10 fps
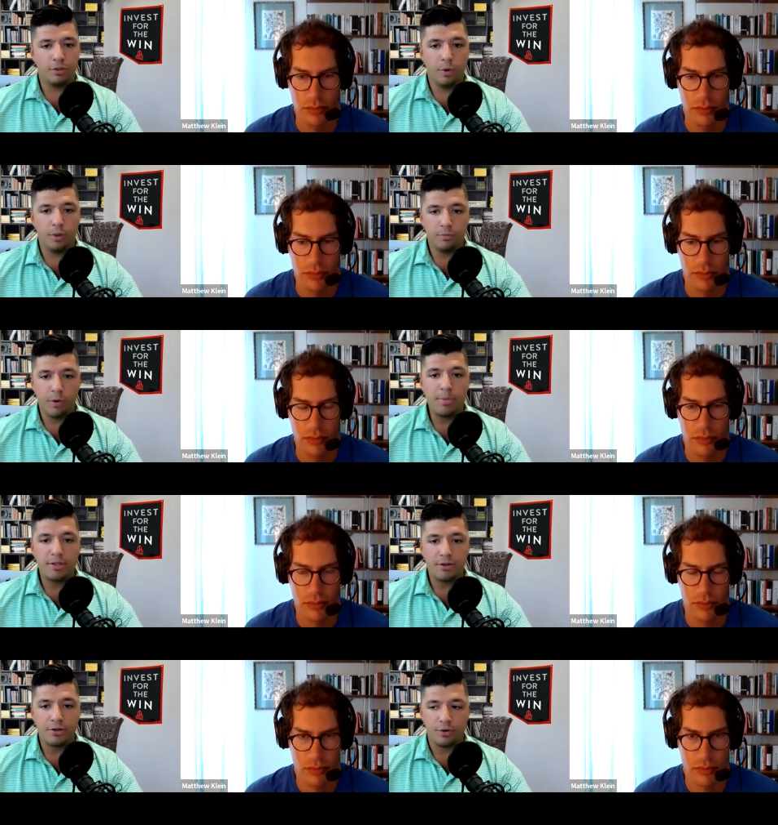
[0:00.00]
Speaker 1: to what what
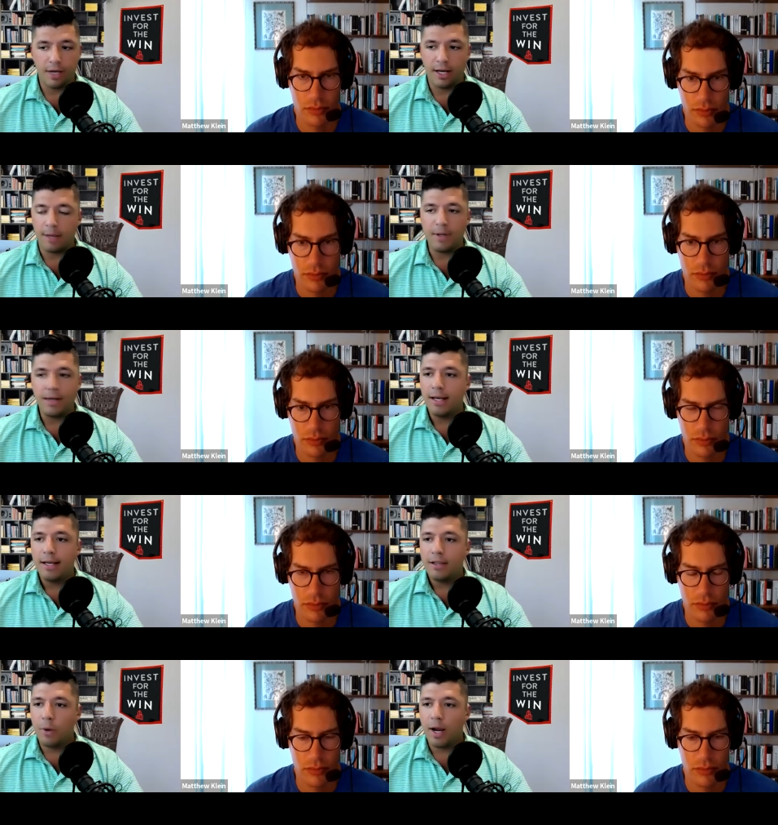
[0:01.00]
business you're in. I mean,
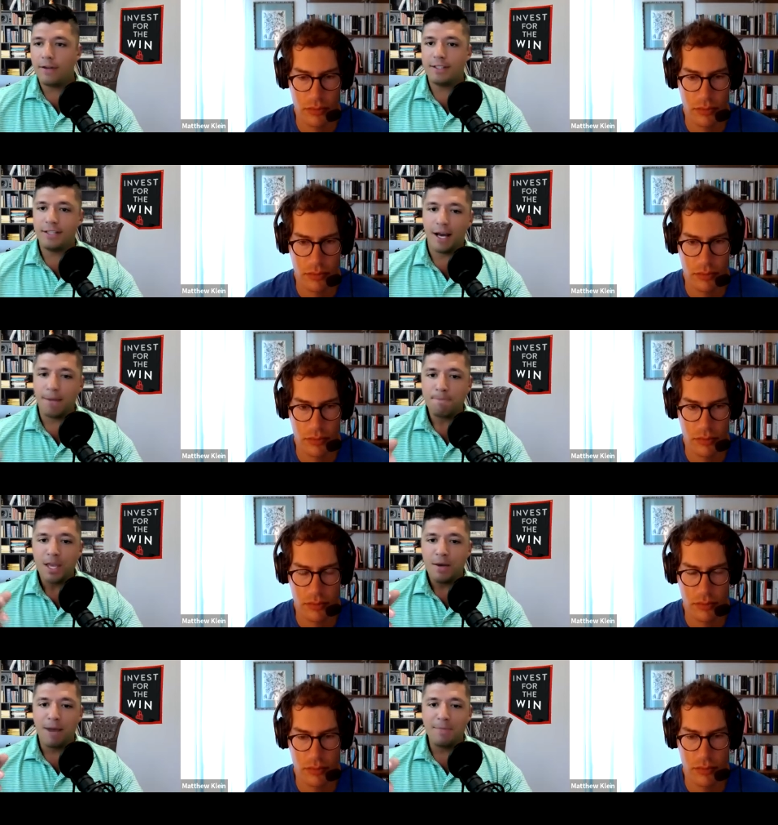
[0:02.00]
the way that uh,
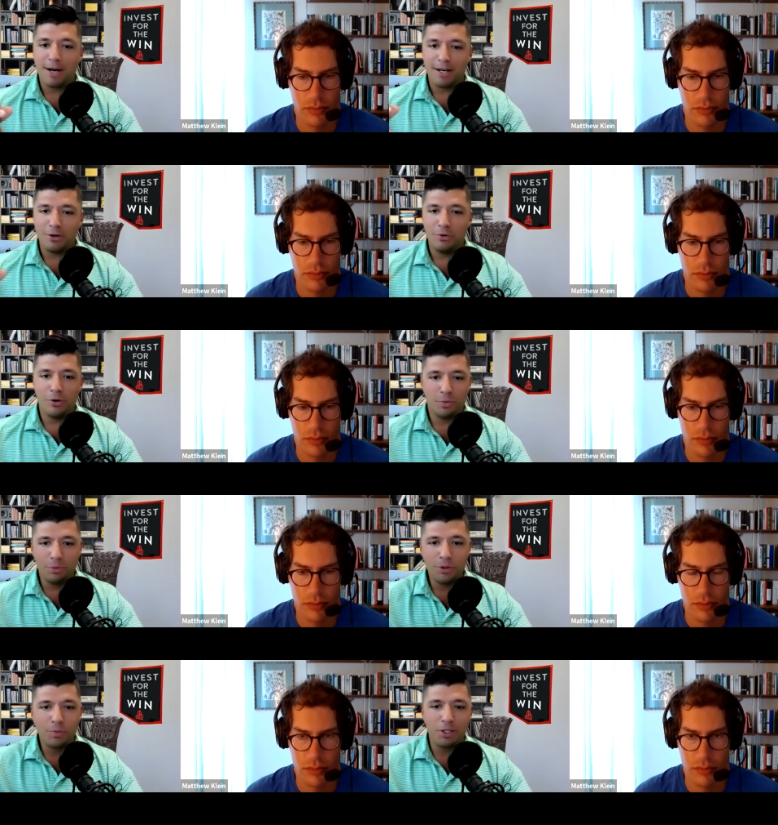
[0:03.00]
my buddy who owns
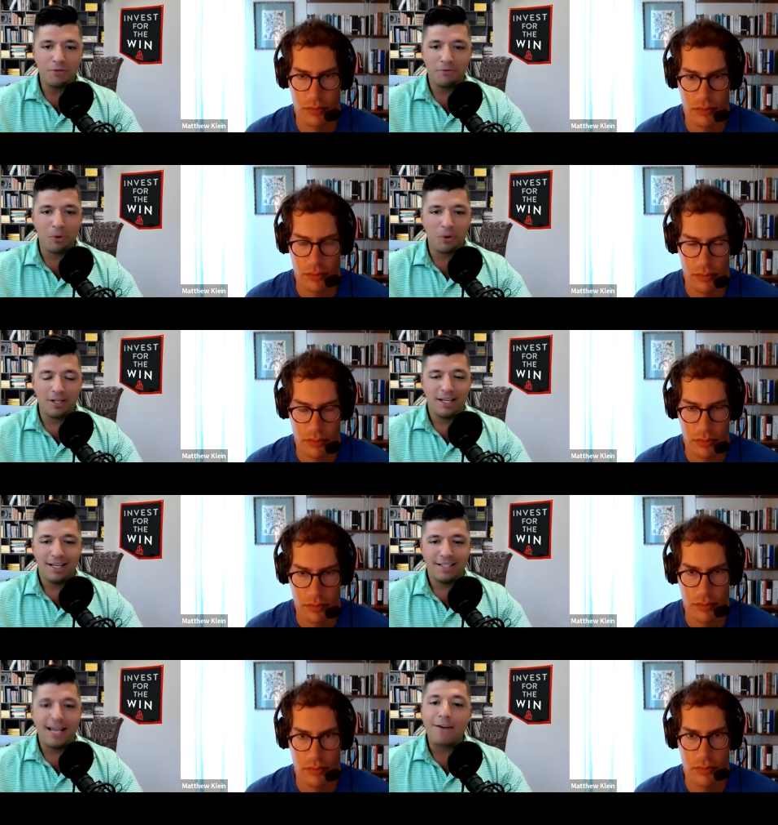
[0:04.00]
Blue Springs Ford
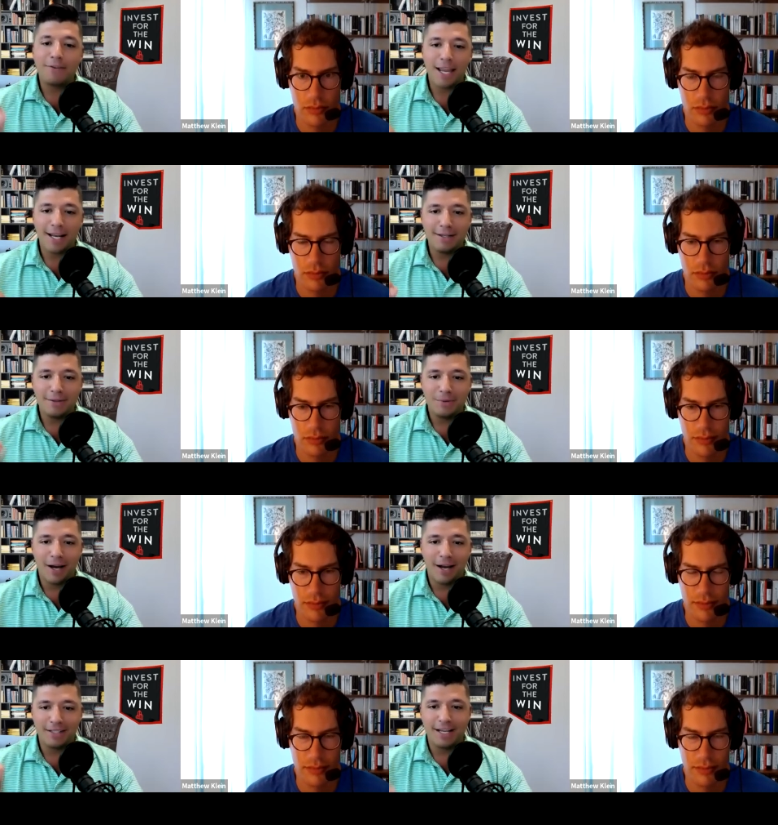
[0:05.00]
is navigating
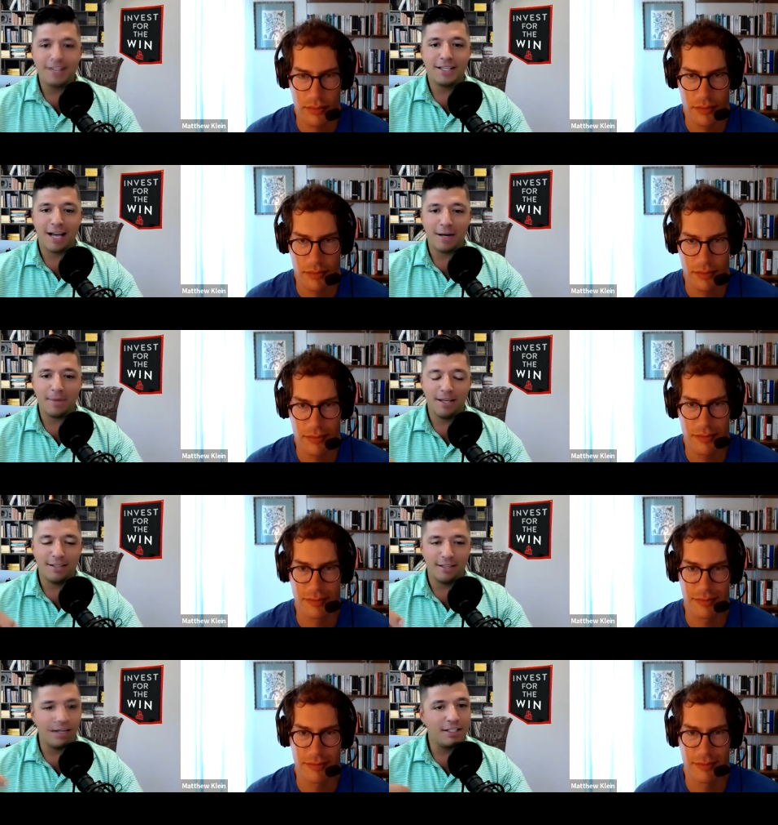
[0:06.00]
uh, today's economy
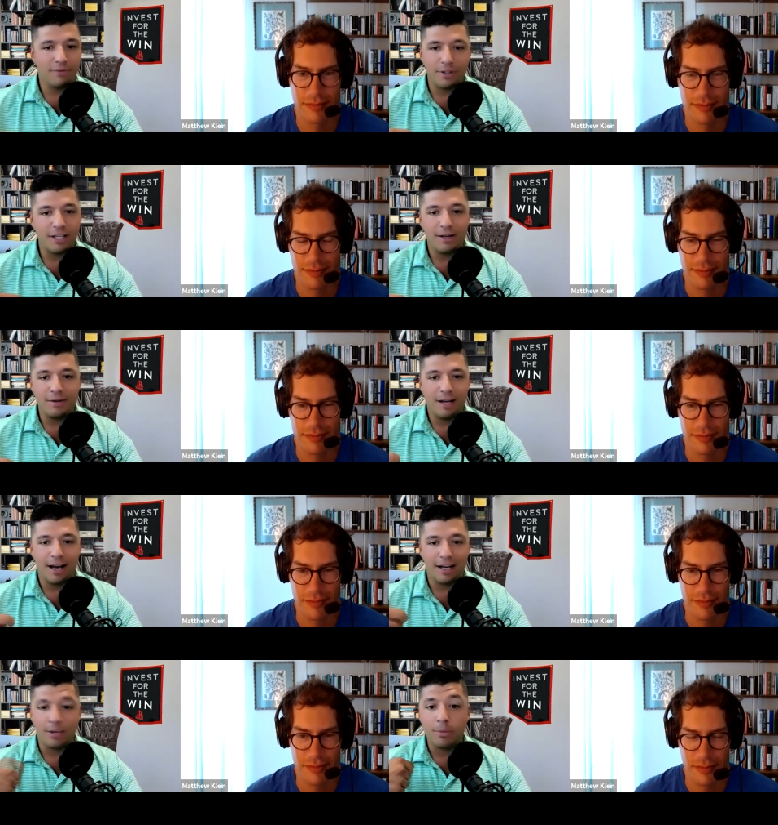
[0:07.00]
is a lot different than
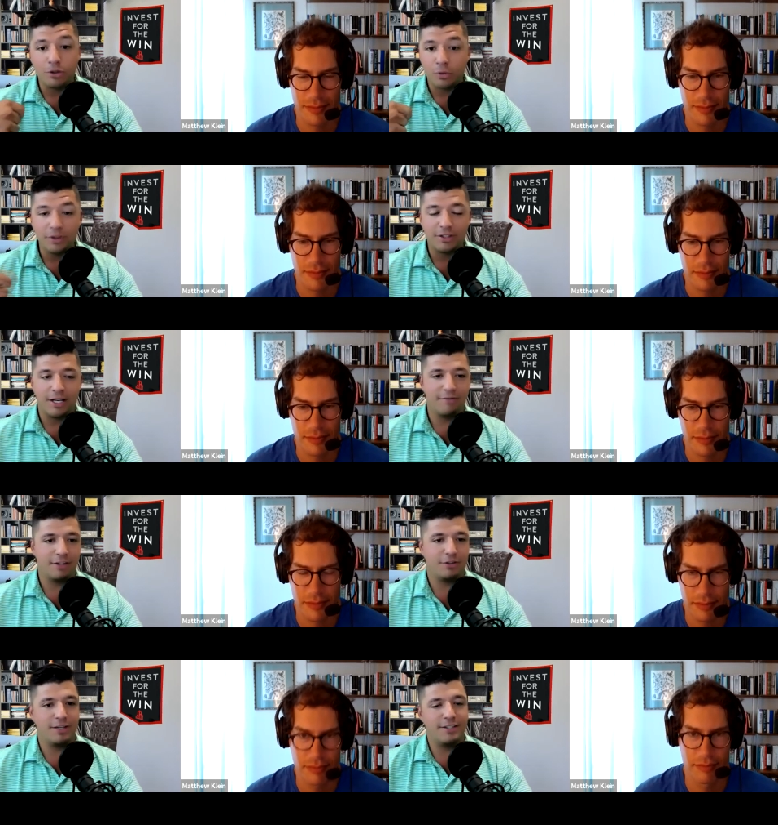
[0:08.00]
uh, commercial real estate
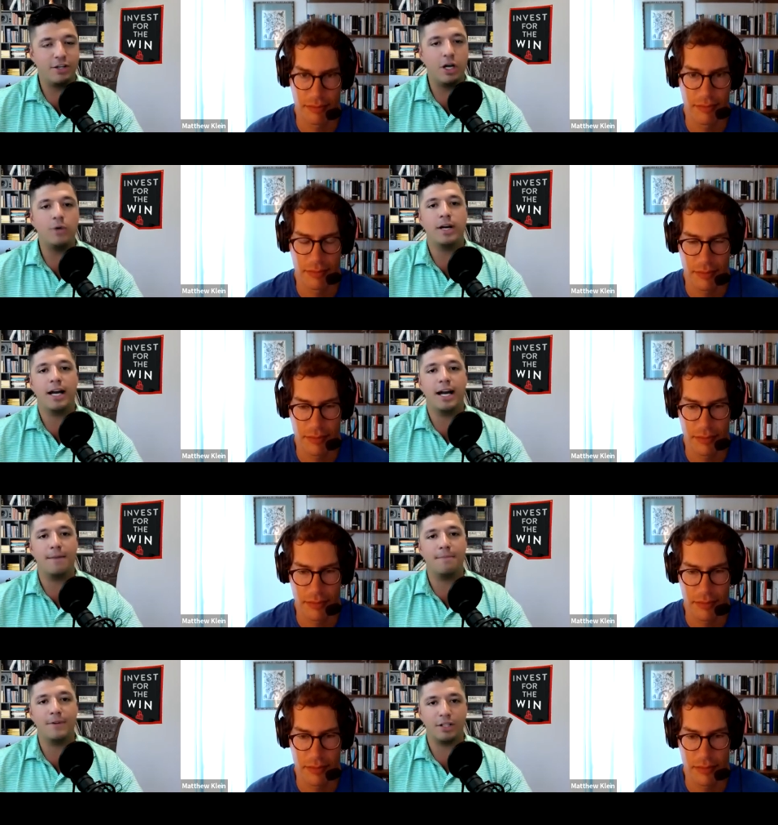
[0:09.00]
investor is. So
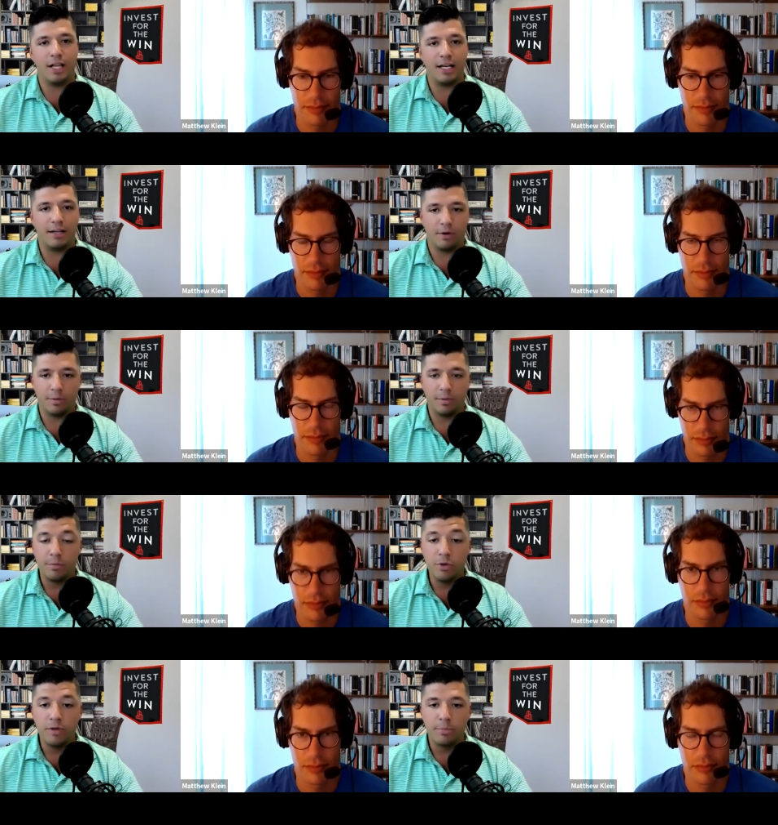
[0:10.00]
um, there's a lot of different
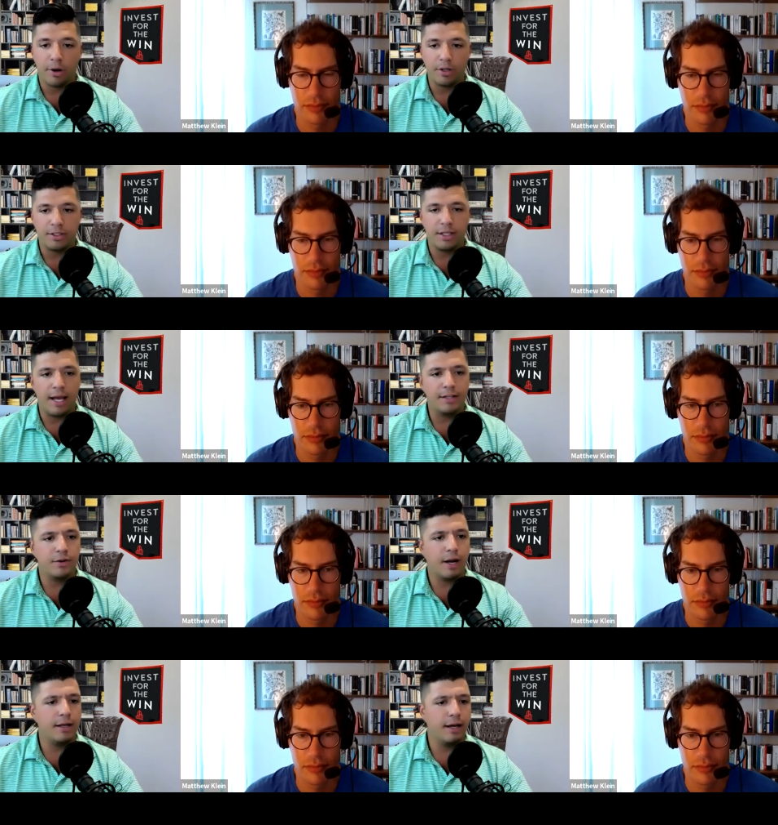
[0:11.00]
moving parts to that.
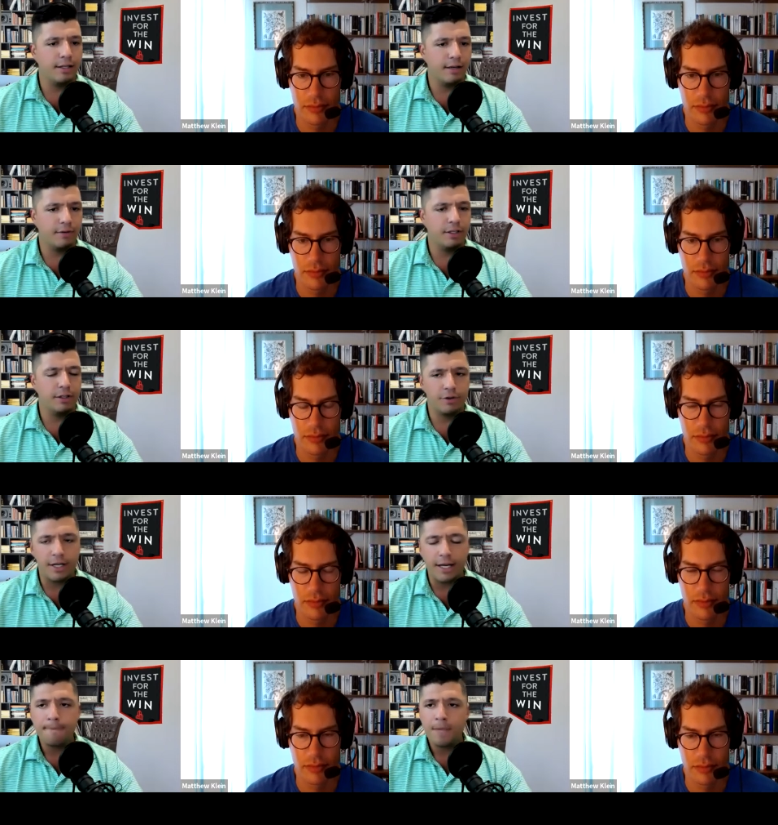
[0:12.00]
So I, I, definitely agree.